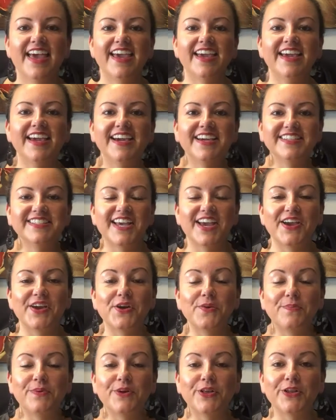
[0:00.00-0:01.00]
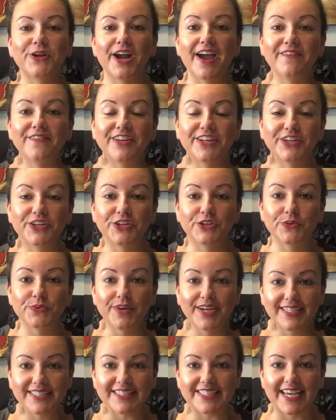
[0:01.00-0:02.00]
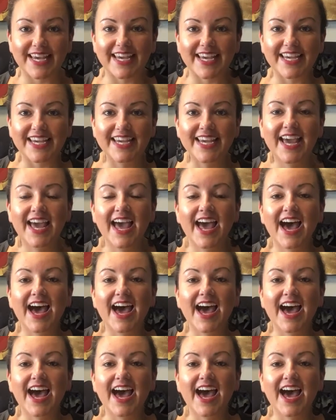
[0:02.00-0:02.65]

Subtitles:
Hey guys, I hope y'all are having a great day.